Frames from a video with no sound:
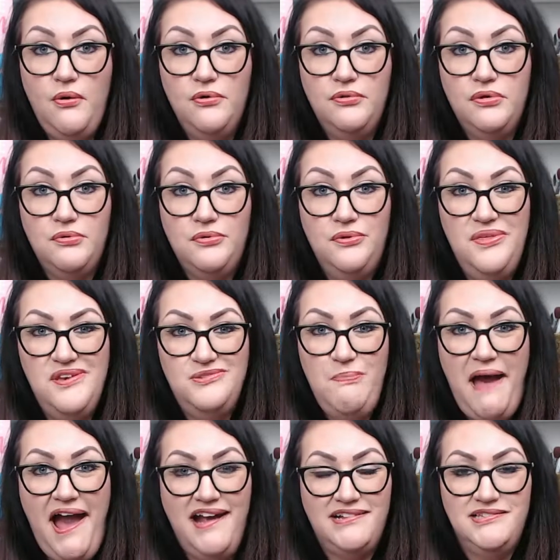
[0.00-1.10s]
through this
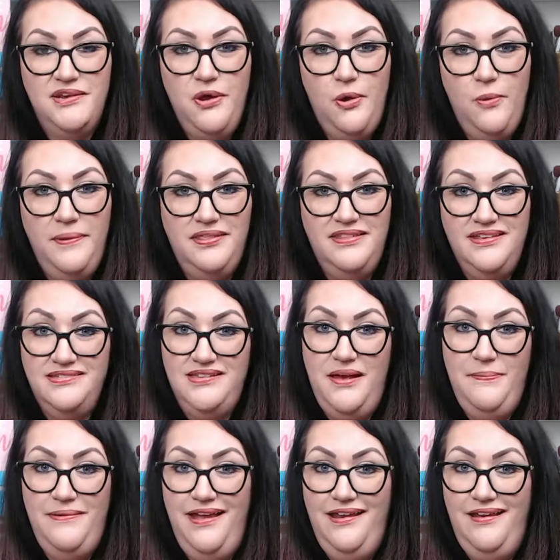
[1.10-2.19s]
box and open things up.
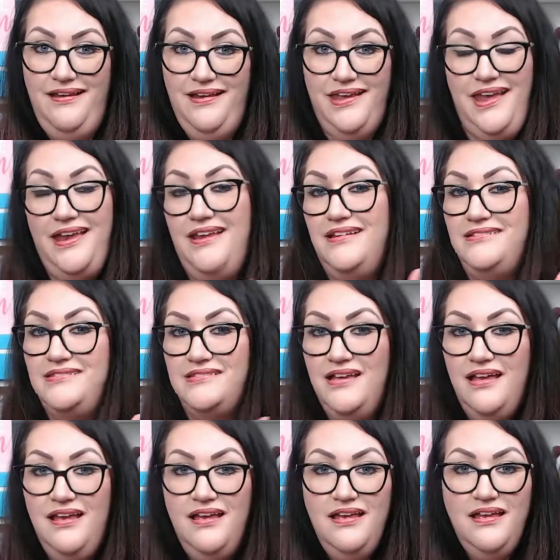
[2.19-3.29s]
And again, it's
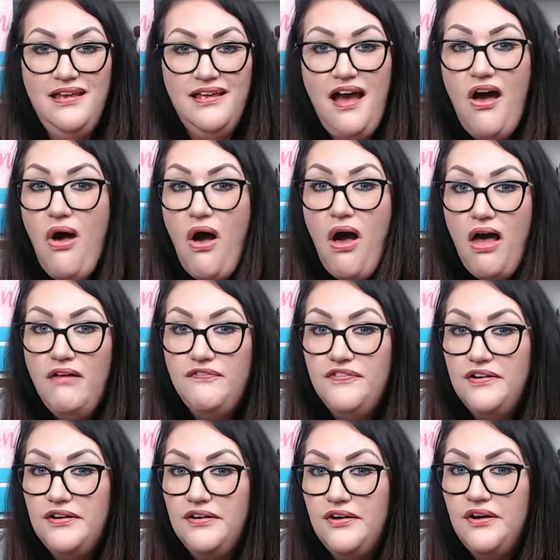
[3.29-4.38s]
a haul
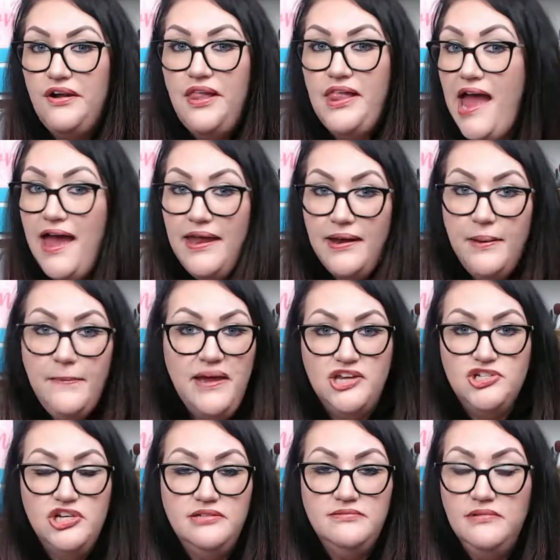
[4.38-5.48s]
for a girl on a
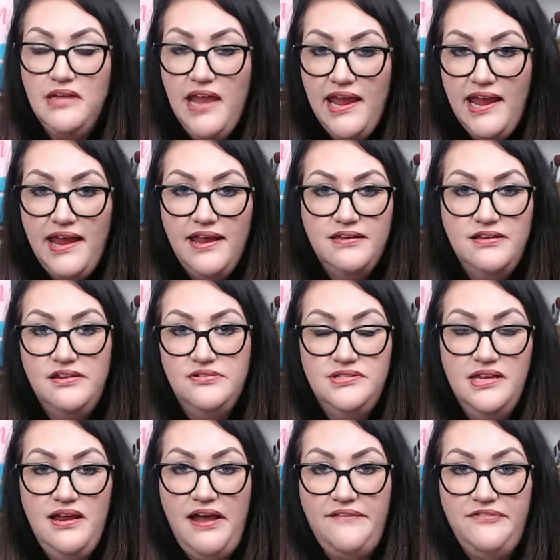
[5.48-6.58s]
budget, and using
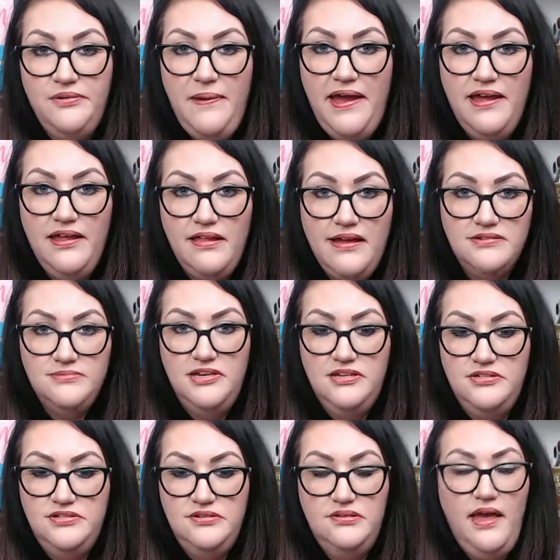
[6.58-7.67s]
Afterpay allows me to
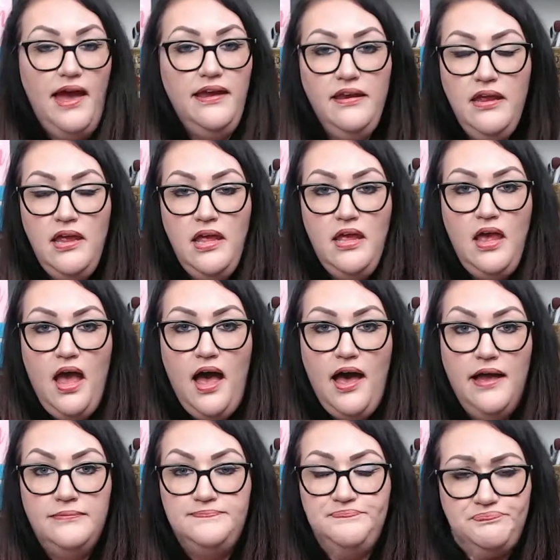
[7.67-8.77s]
do that.
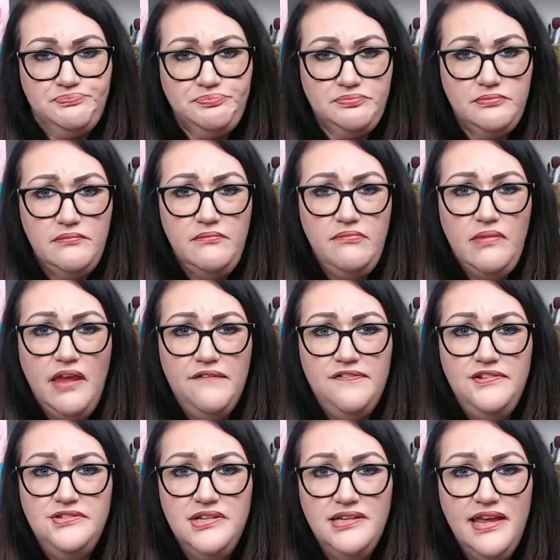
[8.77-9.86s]
If
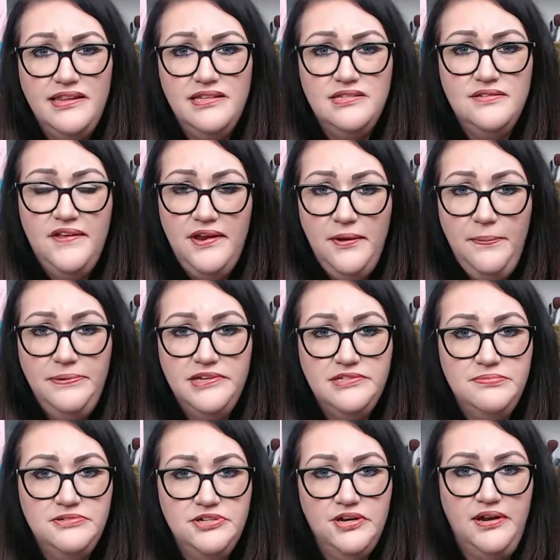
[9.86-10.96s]
you did like this video, please
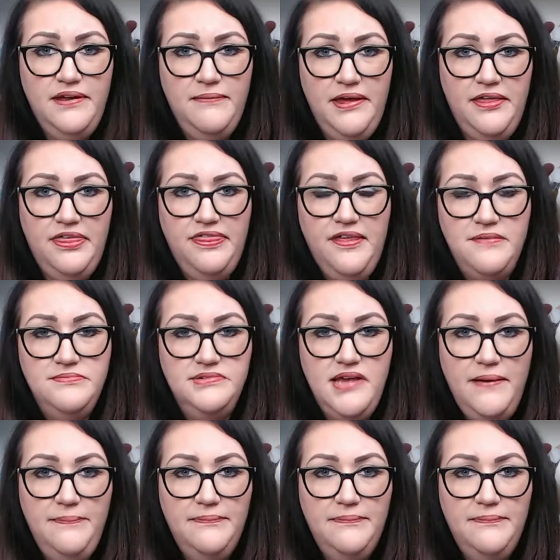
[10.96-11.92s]
be sure to give me a thumbs up.